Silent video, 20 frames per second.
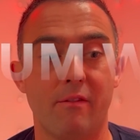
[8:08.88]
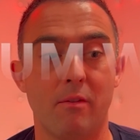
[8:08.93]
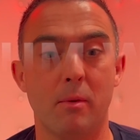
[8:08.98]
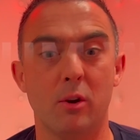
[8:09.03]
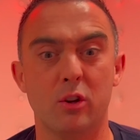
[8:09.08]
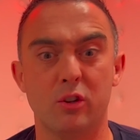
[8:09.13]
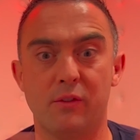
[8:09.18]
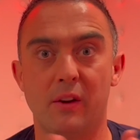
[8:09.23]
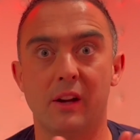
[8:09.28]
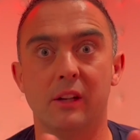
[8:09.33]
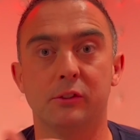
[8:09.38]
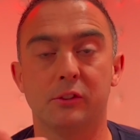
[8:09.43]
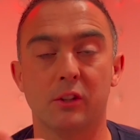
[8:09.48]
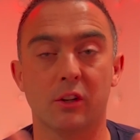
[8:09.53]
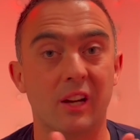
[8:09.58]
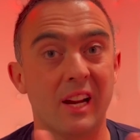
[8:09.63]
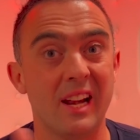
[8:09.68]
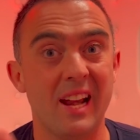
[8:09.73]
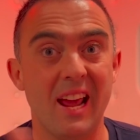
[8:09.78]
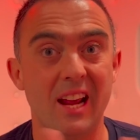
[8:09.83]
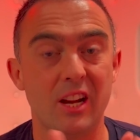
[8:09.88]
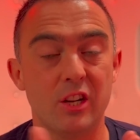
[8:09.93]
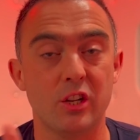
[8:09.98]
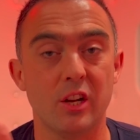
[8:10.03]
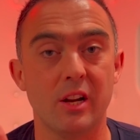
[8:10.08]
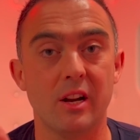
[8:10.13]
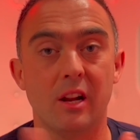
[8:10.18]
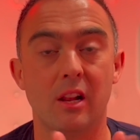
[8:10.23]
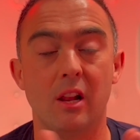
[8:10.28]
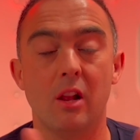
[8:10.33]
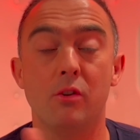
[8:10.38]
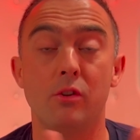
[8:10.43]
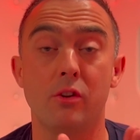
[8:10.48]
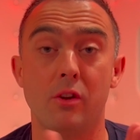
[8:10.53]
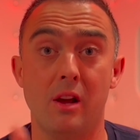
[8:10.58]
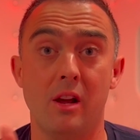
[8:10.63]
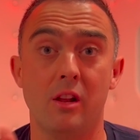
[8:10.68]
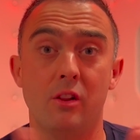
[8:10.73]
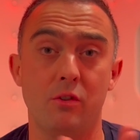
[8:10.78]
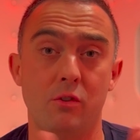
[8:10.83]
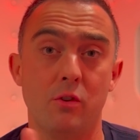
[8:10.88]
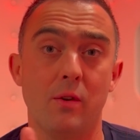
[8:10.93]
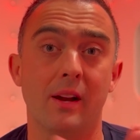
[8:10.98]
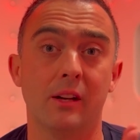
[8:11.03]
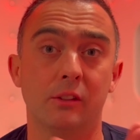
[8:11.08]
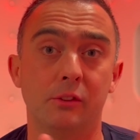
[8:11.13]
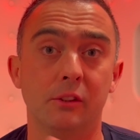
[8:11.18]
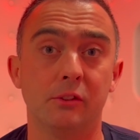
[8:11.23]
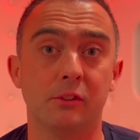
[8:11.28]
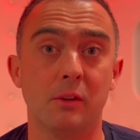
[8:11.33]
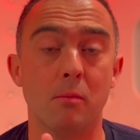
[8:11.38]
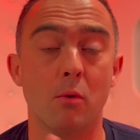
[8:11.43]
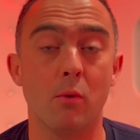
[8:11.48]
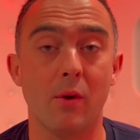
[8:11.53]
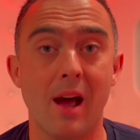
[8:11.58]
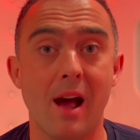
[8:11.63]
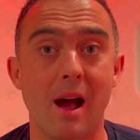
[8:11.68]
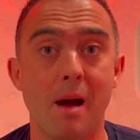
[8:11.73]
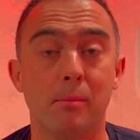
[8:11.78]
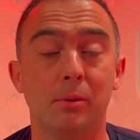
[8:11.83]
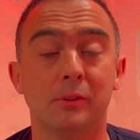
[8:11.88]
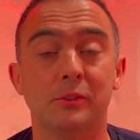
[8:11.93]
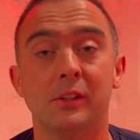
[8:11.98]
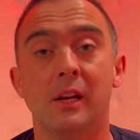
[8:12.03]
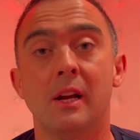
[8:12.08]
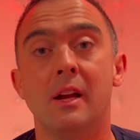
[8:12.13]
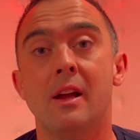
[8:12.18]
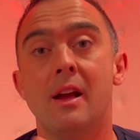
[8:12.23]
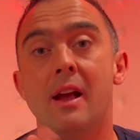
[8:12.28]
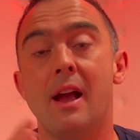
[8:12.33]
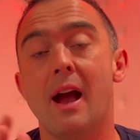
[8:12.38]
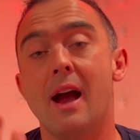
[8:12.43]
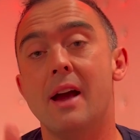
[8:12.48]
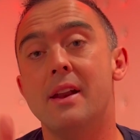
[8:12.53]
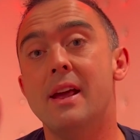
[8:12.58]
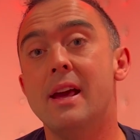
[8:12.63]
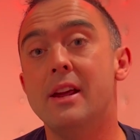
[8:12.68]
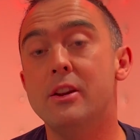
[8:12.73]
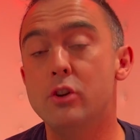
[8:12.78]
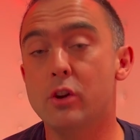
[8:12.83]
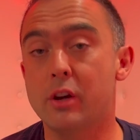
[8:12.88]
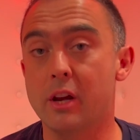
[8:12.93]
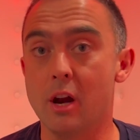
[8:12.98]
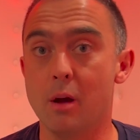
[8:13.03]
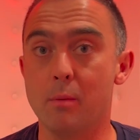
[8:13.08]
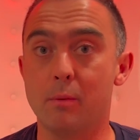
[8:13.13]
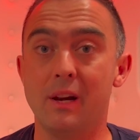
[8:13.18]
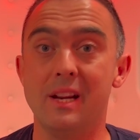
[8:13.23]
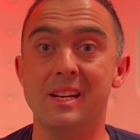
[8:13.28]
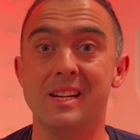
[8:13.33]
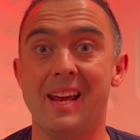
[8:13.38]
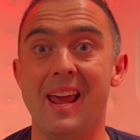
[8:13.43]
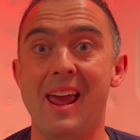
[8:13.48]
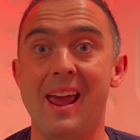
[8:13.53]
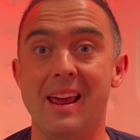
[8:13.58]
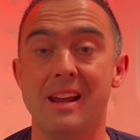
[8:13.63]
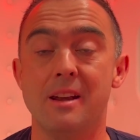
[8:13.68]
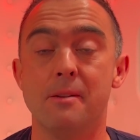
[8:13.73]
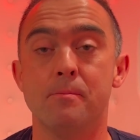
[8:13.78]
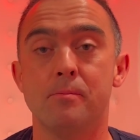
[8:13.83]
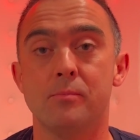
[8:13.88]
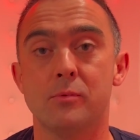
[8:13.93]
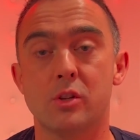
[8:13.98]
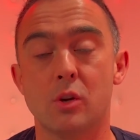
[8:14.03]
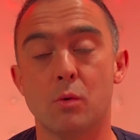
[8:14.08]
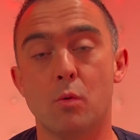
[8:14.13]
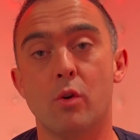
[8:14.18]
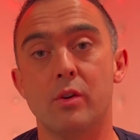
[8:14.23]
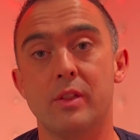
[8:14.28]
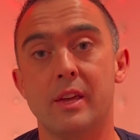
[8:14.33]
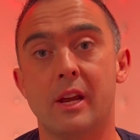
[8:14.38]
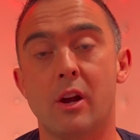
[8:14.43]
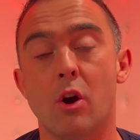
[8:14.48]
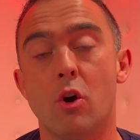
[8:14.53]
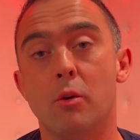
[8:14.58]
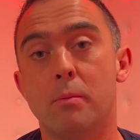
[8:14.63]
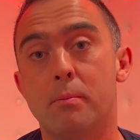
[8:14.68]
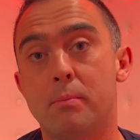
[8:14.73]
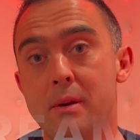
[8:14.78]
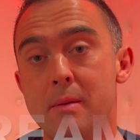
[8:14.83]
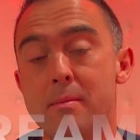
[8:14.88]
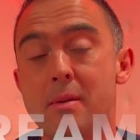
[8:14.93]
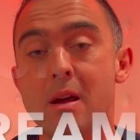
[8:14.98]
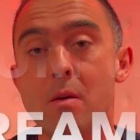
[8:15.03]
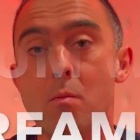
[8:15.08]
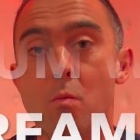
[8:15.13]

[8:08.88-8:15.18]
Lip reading: a much faster connection, it'll allow you access to more apps, and then you can upgrade again to what they call premium